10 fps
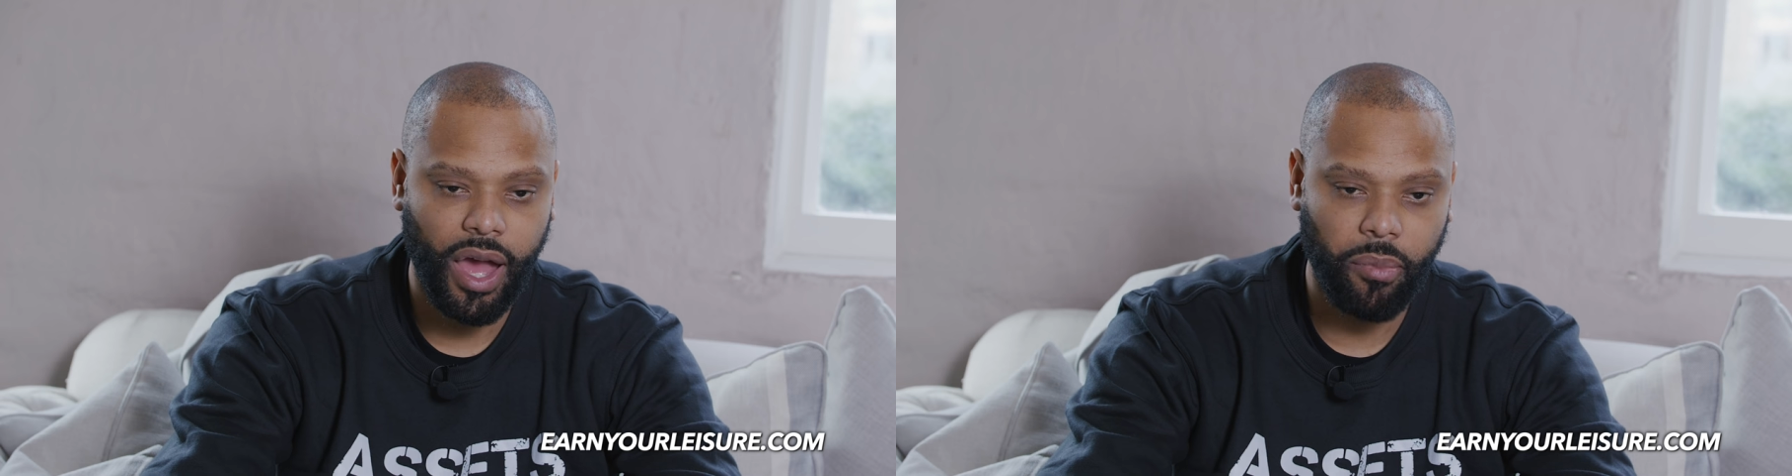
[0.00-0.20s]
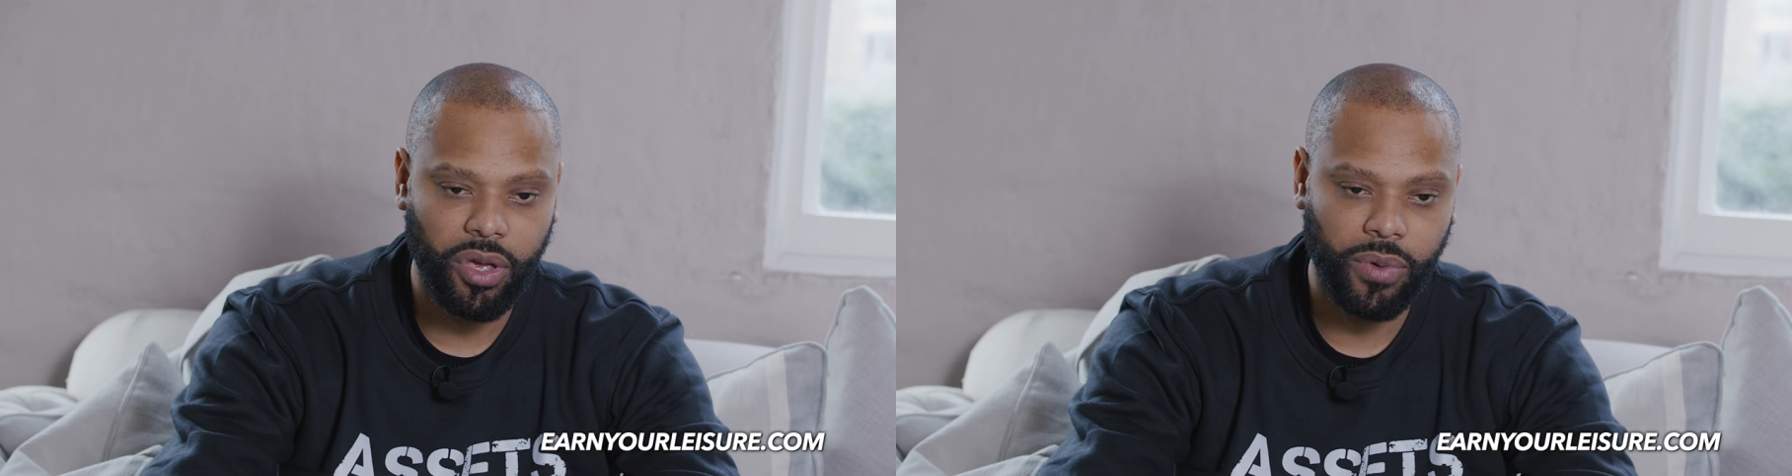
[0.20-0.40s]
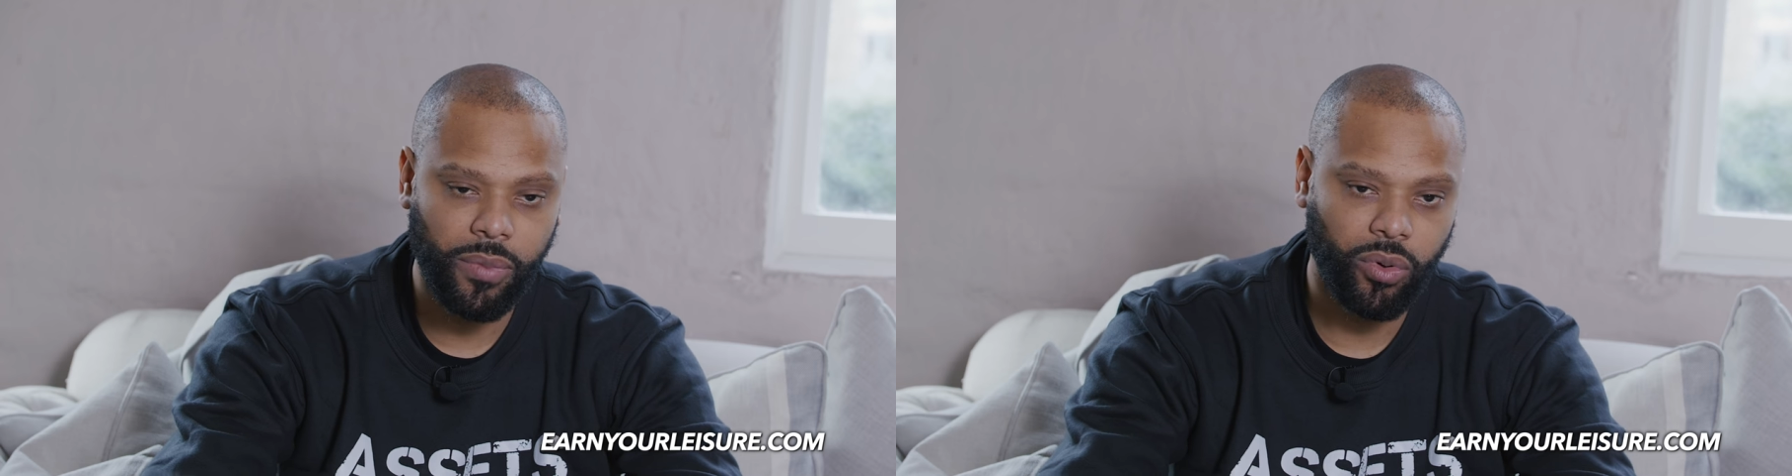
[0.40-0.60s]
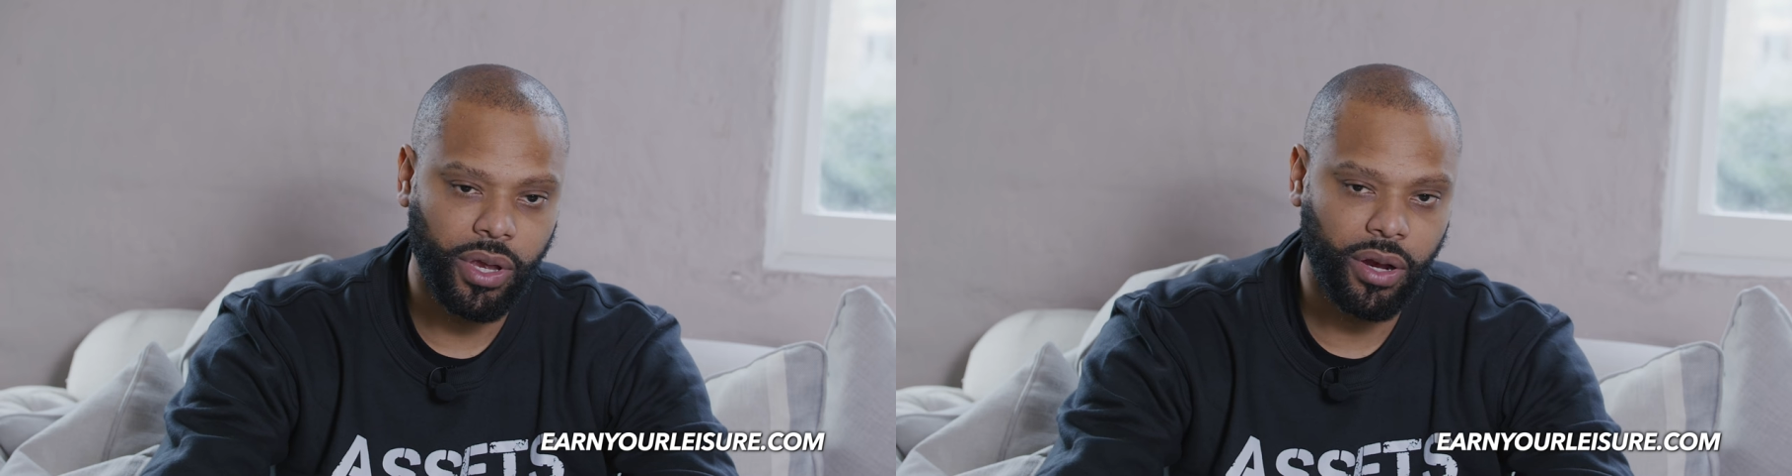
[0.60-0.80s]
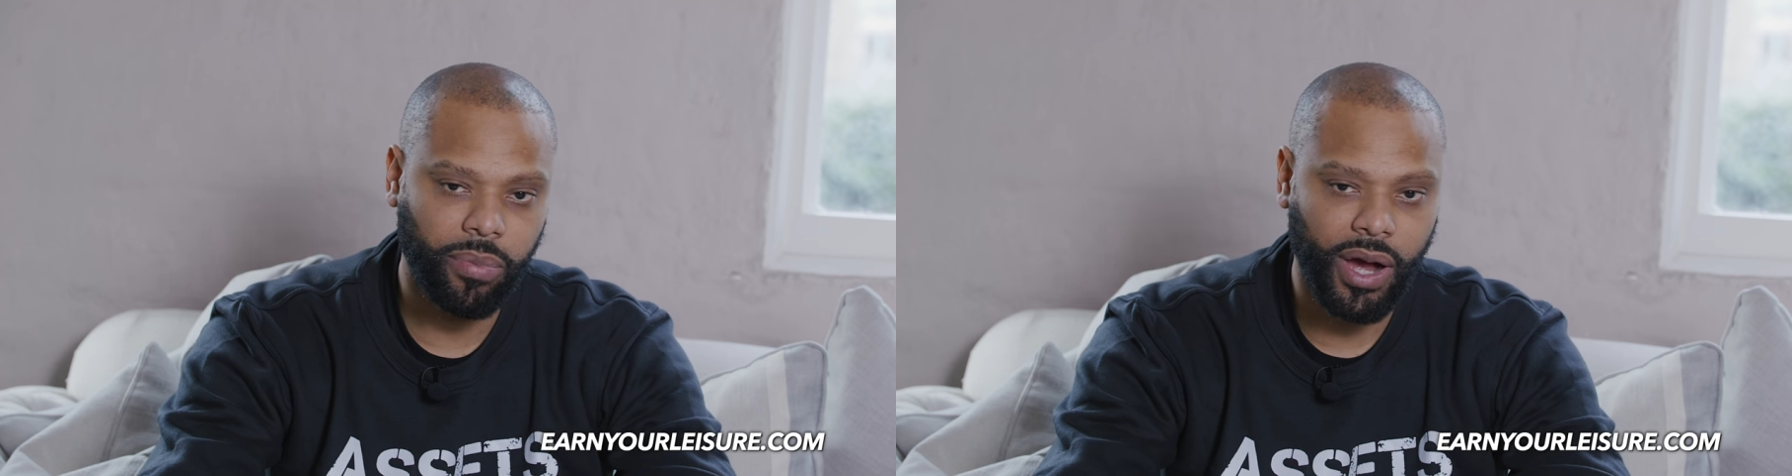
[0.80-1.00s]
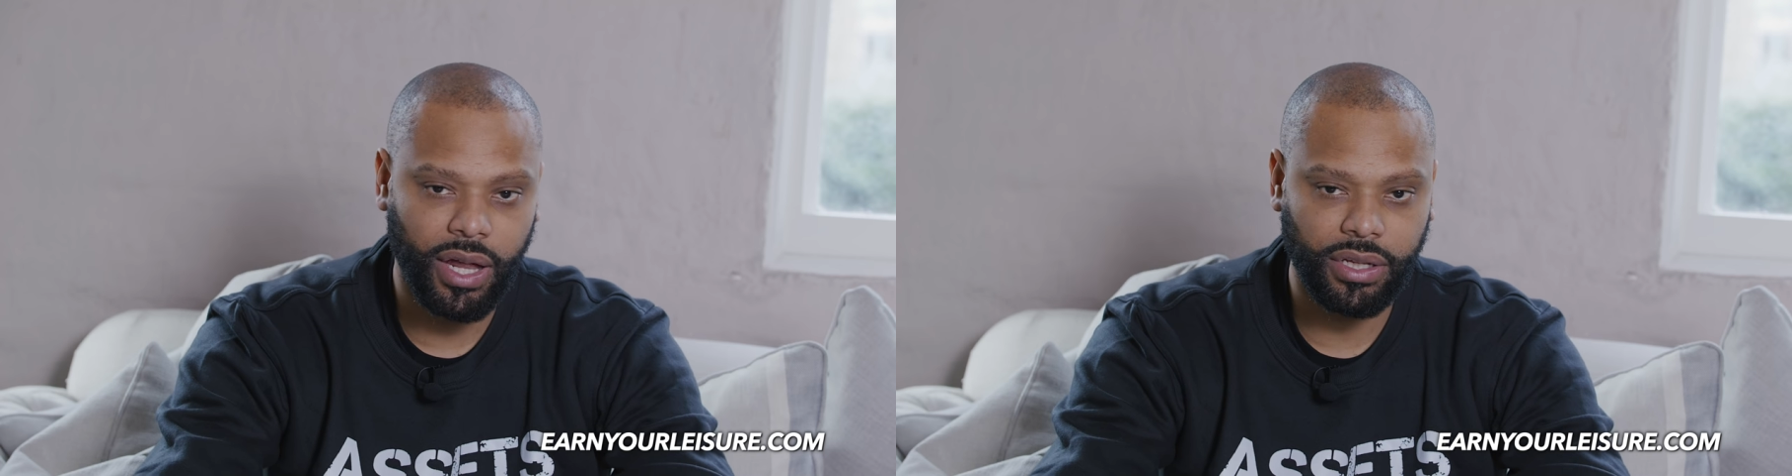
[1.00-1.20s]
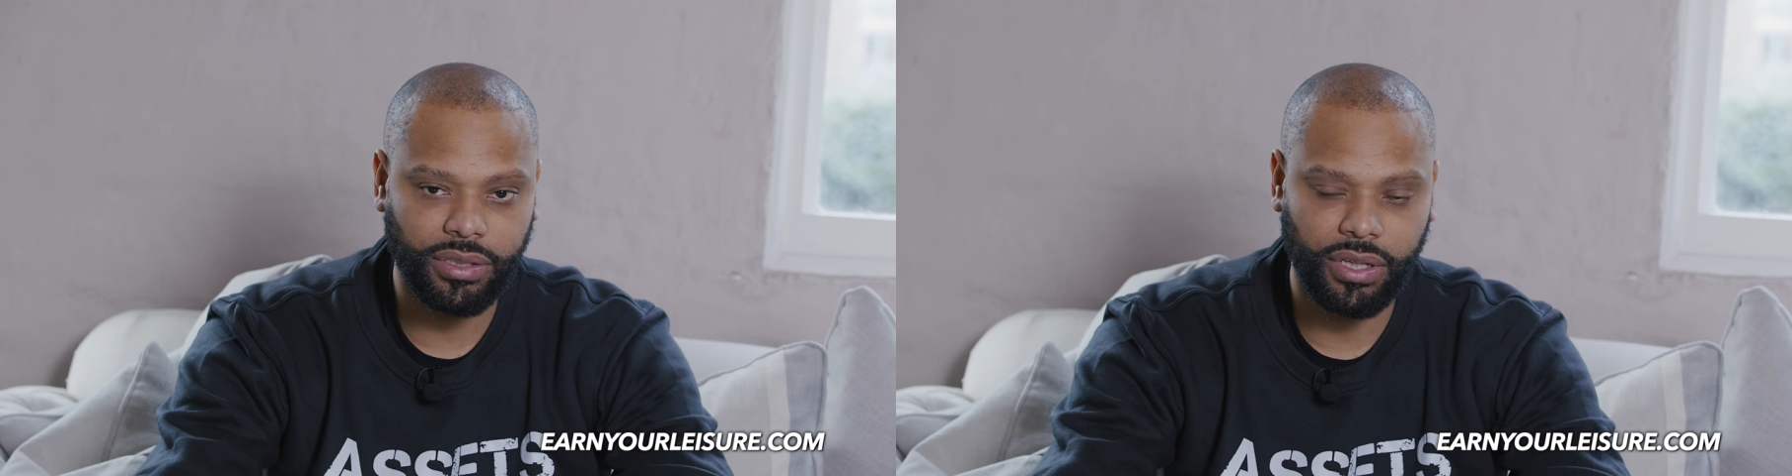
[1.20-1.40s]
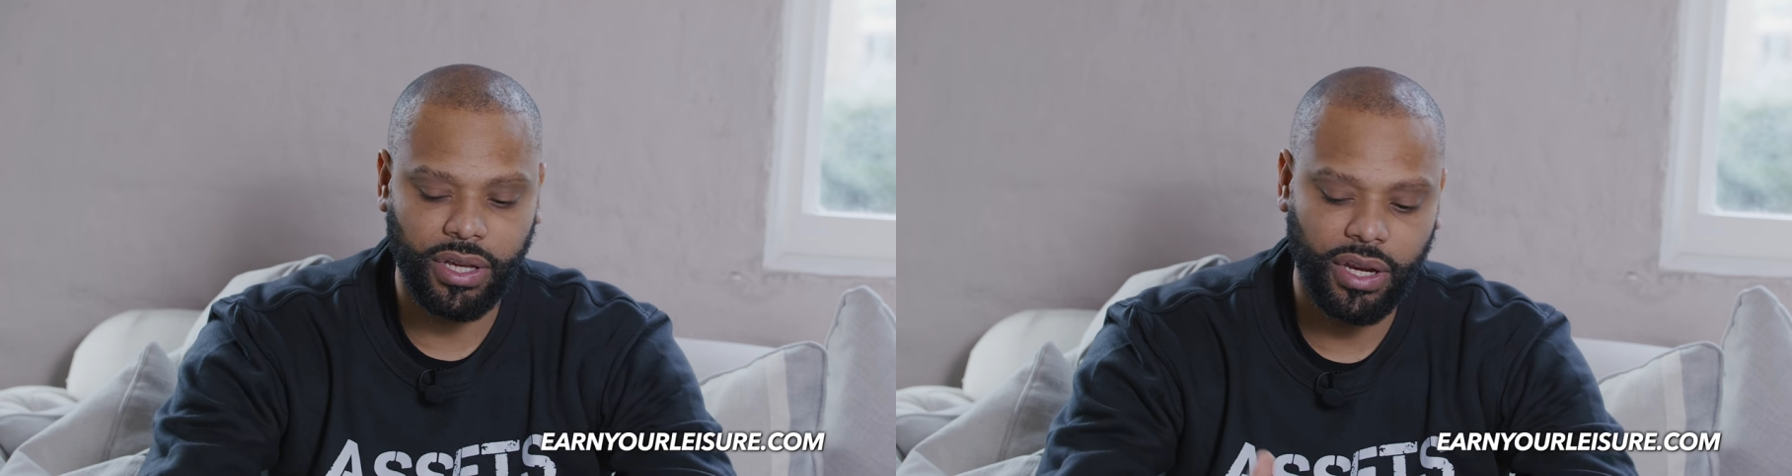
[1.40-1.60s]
how many people get a policy,